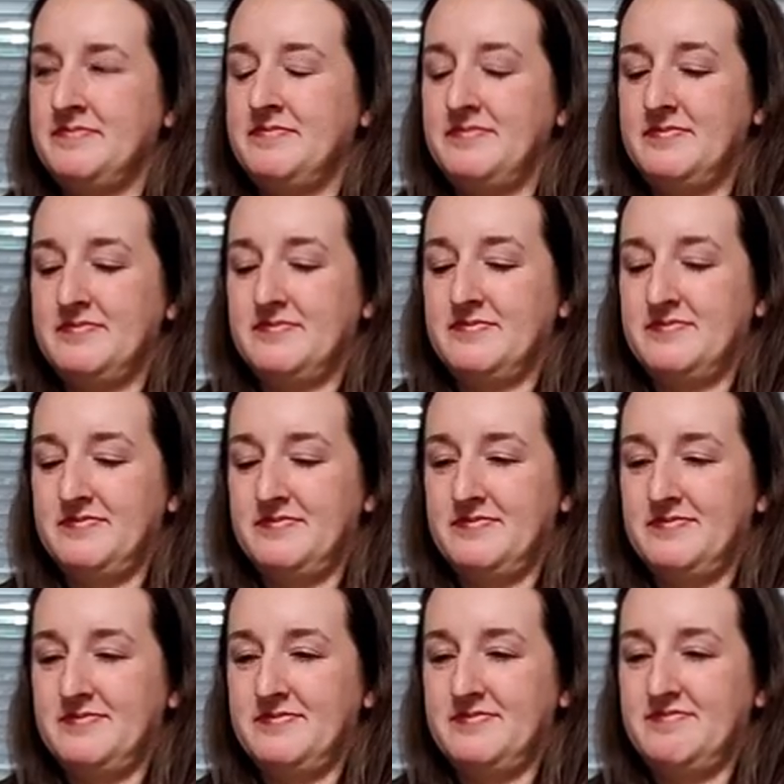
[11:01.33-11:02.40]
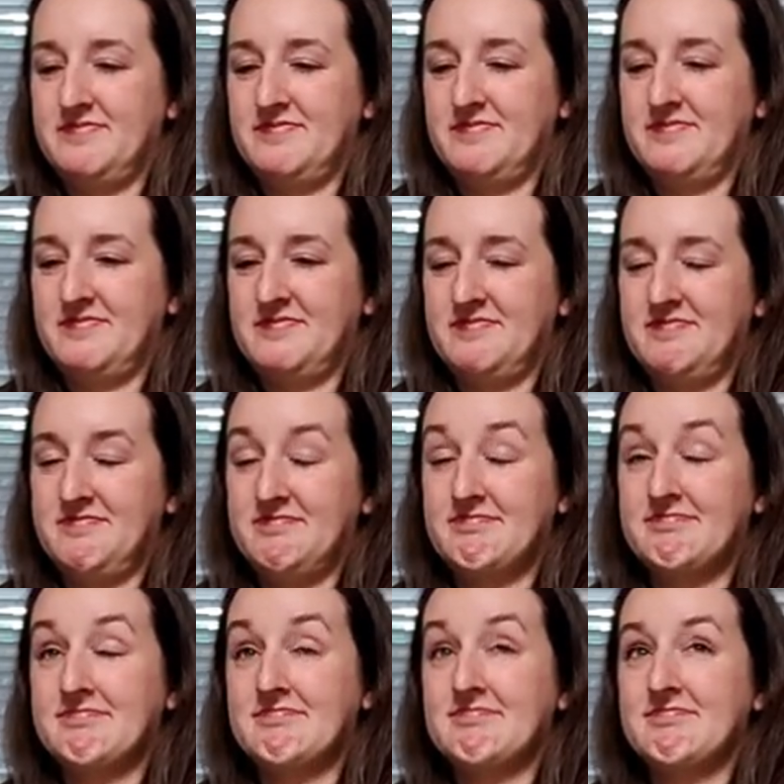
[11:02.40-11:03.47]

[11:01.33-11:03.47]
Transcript: No words are spoken by the person on screen.